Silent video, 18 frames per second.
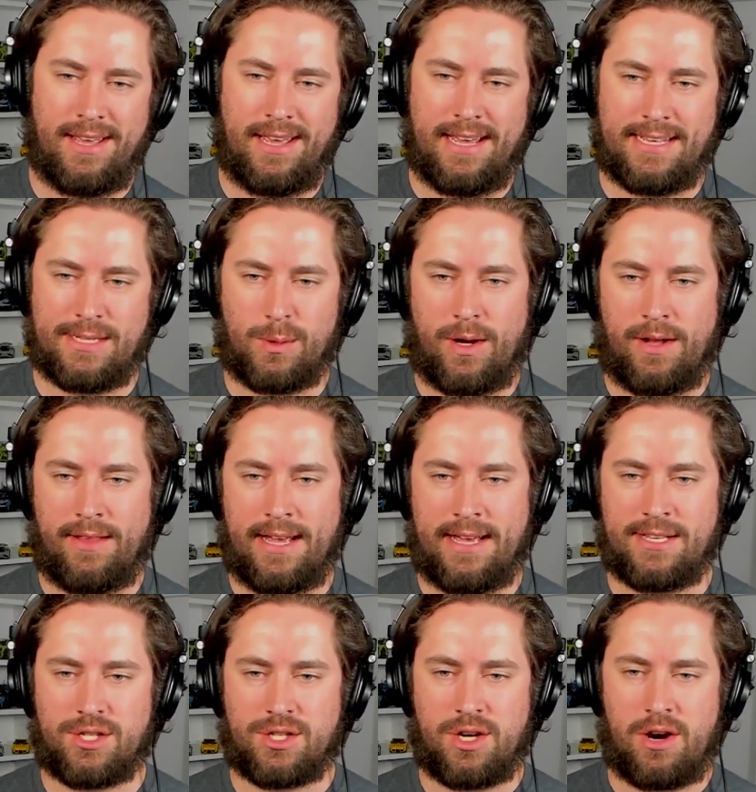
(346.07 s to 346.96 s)
As well
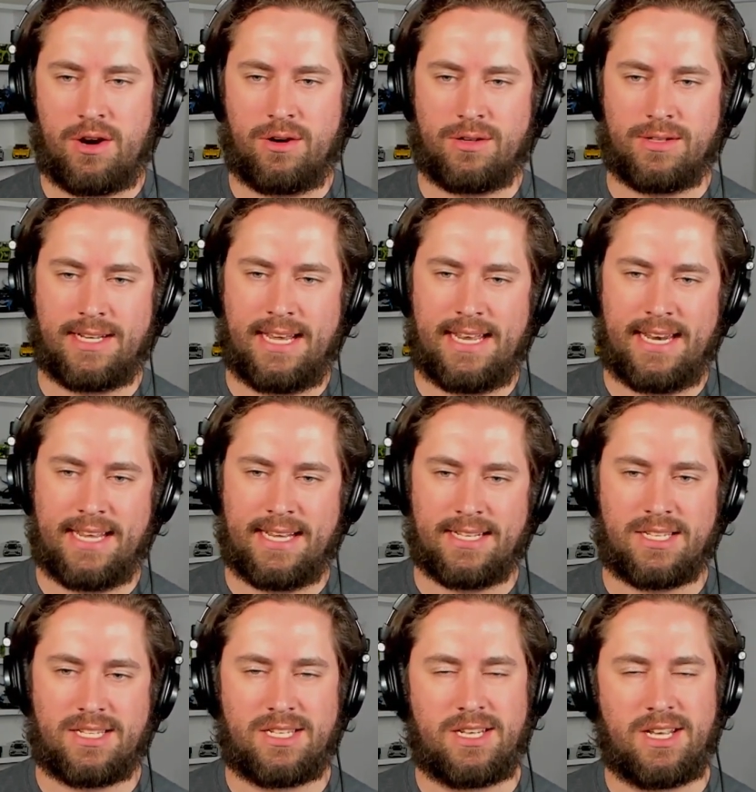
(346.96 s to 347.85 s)
as Charles
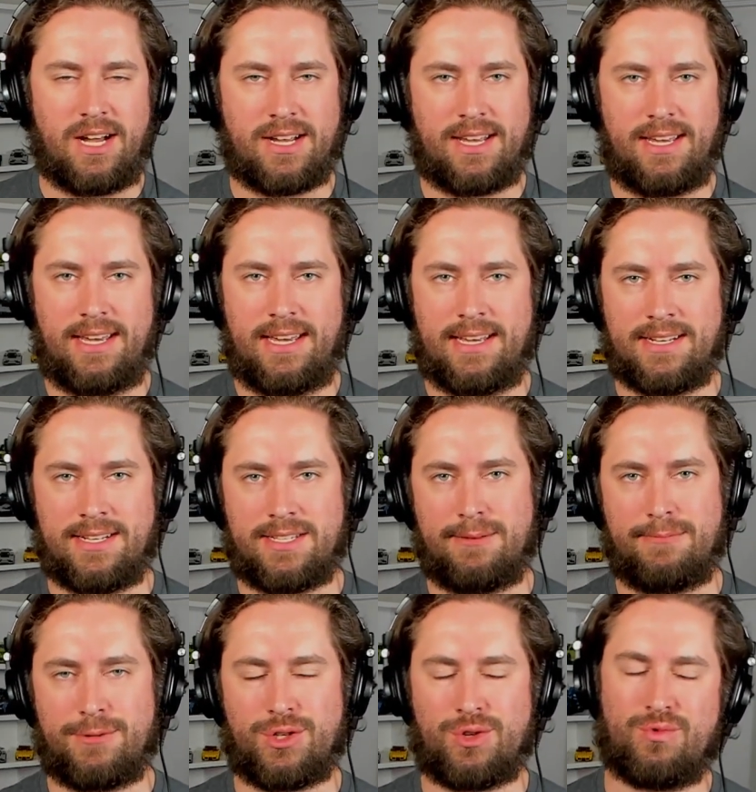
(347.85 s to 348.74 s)
getting stuck in
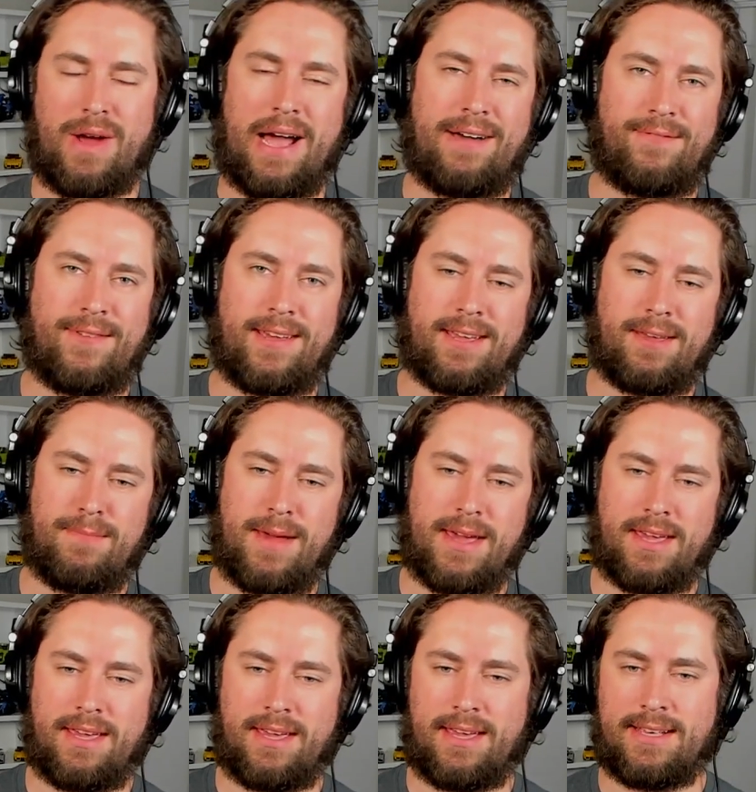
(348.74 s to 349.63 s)
some traffic,
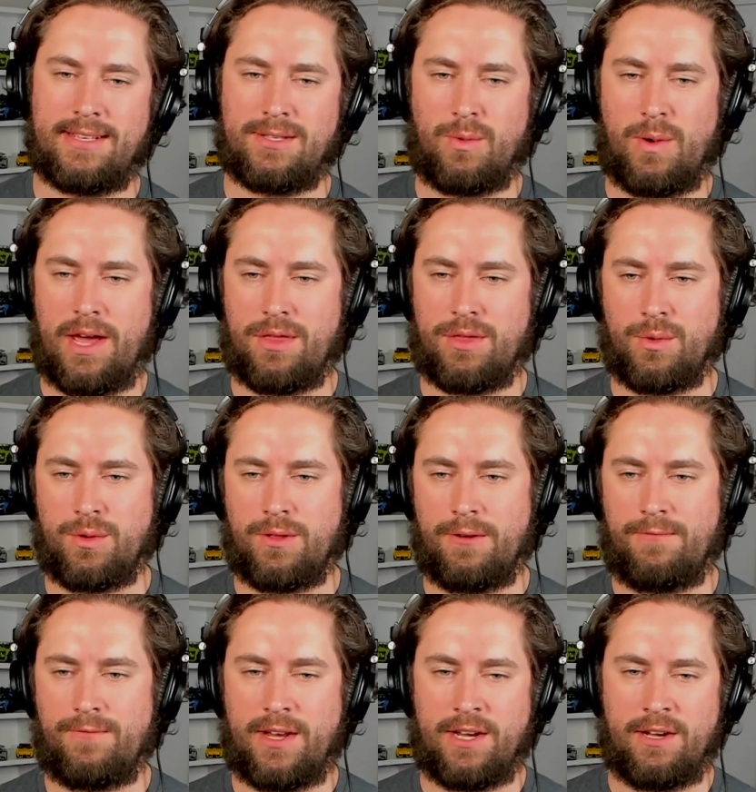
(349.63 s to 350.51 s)
making his way through
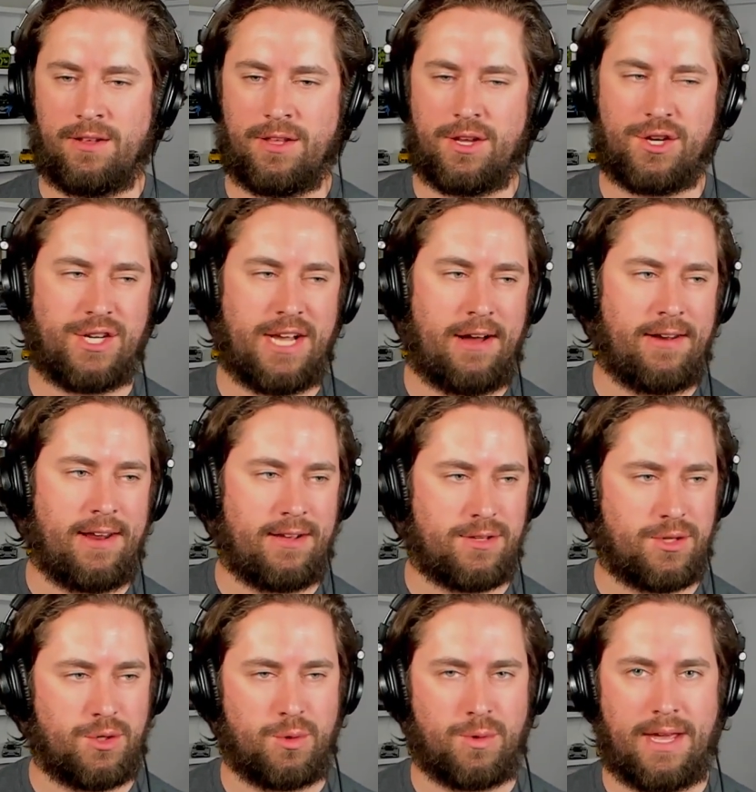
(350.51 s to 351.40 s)
the field. Shout
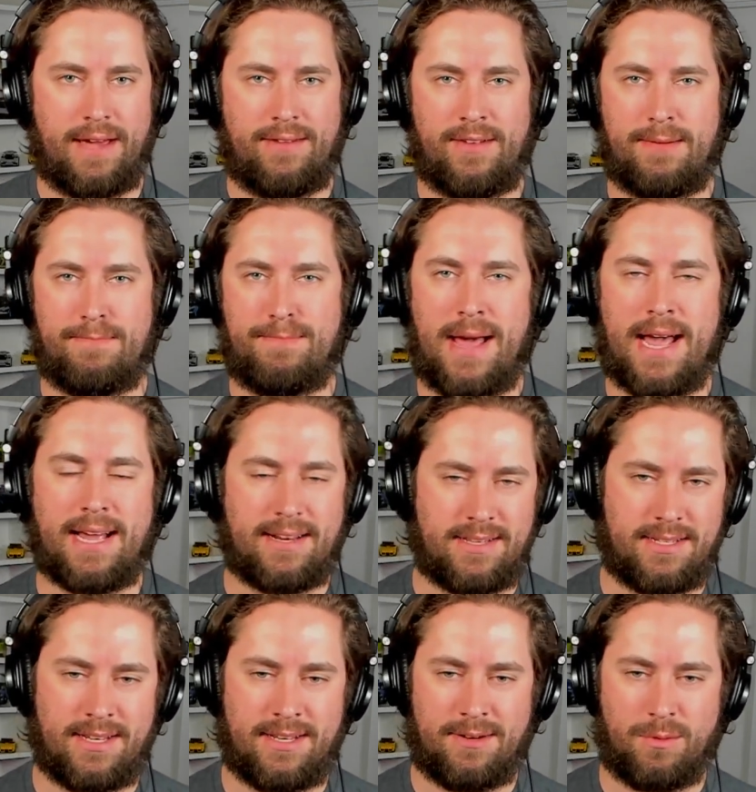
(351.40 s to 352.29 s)
out to Kevin
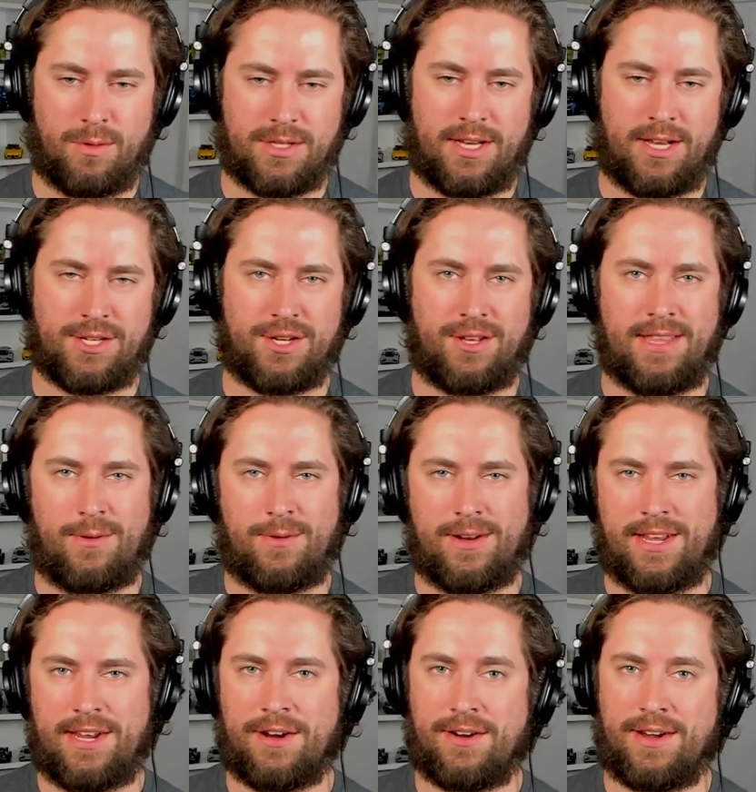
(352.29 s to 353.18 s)
Magnussen. We'll touch on that
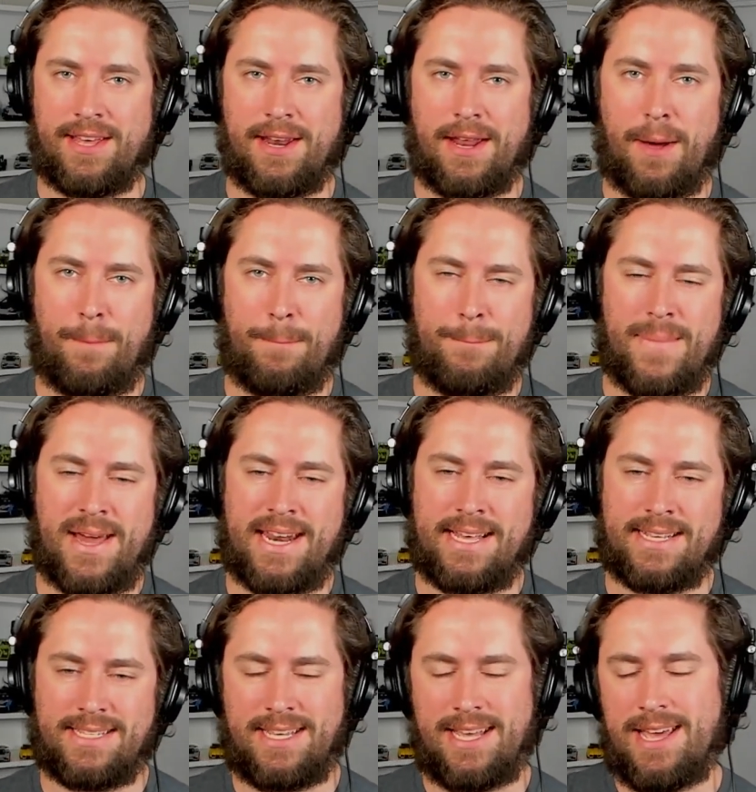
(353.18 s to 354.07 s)
one here in a
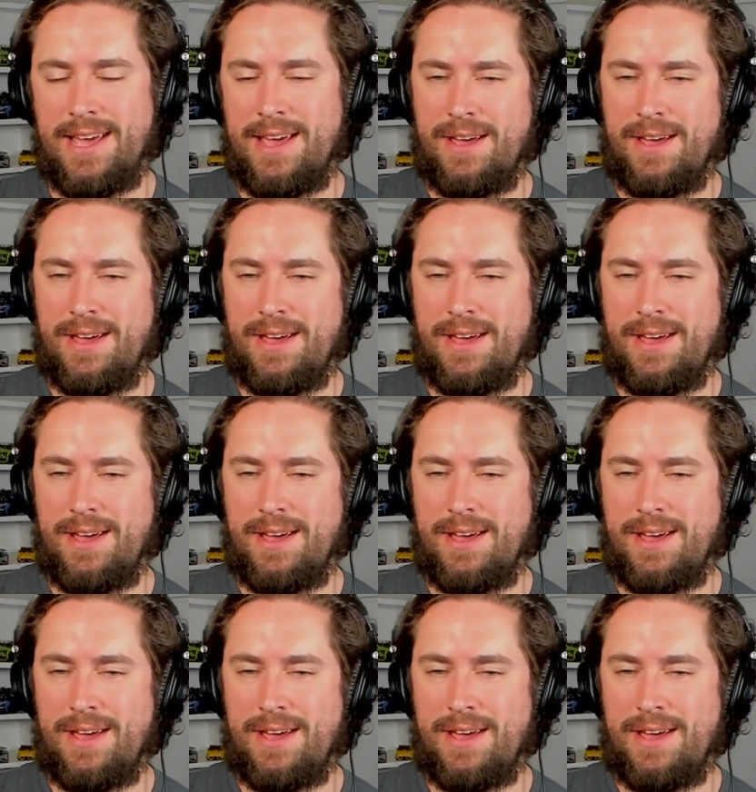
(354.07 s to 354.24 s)
minute.